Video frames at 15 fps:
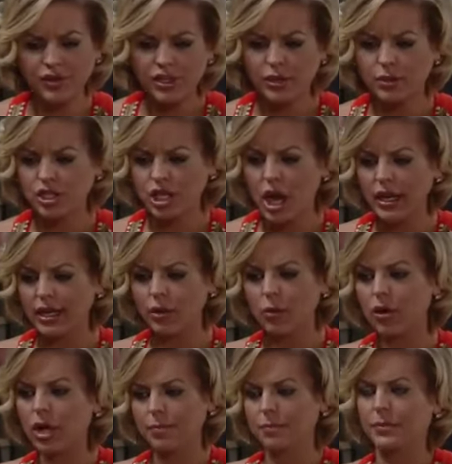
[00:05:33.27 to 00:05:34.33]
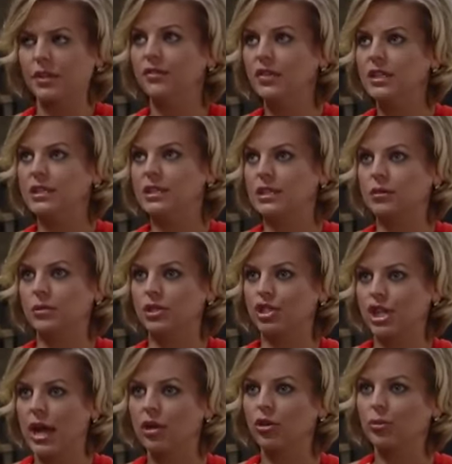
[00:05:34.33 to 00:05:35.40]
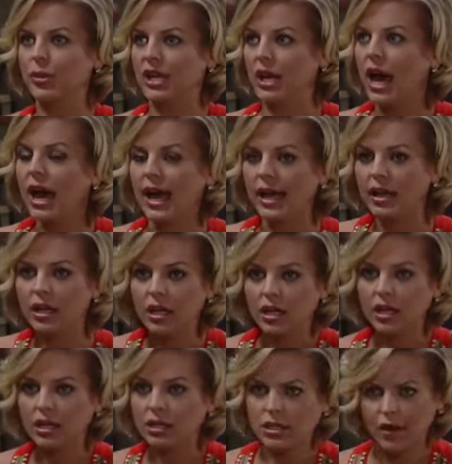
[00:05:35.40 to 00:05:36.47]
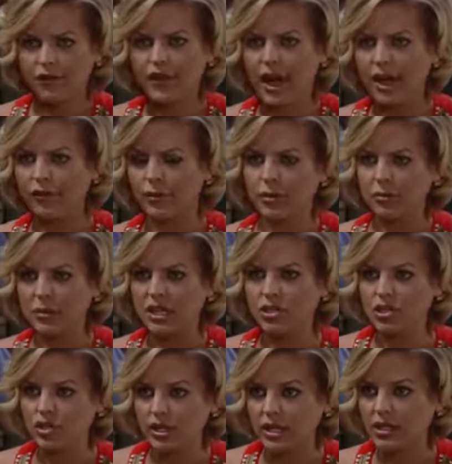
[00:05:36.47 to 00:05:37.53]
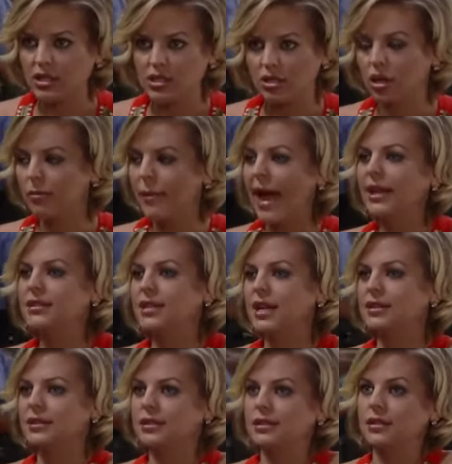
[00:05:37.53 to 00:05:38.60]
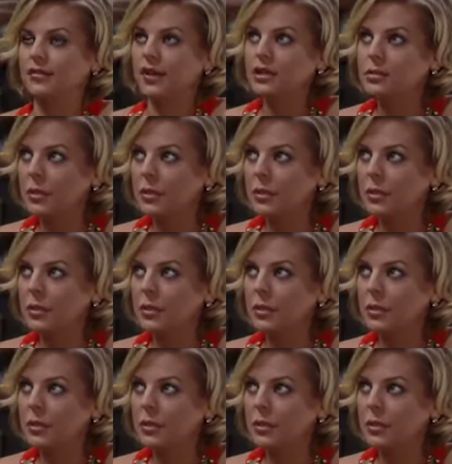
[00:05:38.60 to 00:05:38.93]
he was shot, he woke up convinced he was Jackal P I. Tough guy from the mean streets. You know, Matt says it's a defense